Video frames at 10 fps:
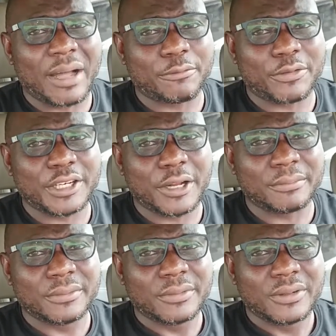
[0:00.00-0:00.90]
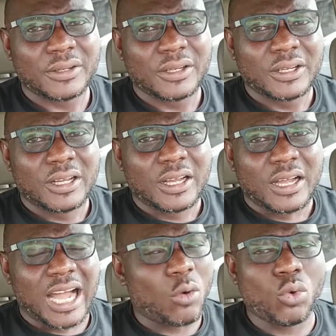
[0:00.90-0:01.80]
about freedom.
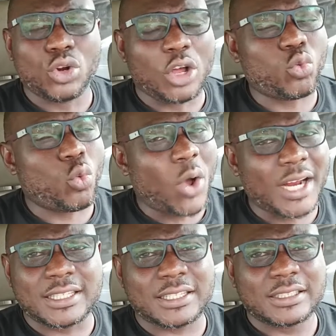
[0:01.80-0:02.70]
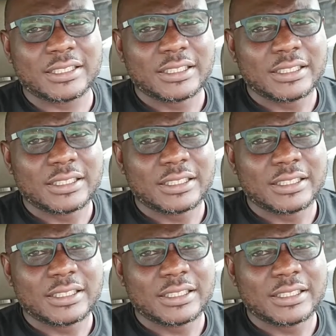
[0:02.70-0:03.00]
And we don't want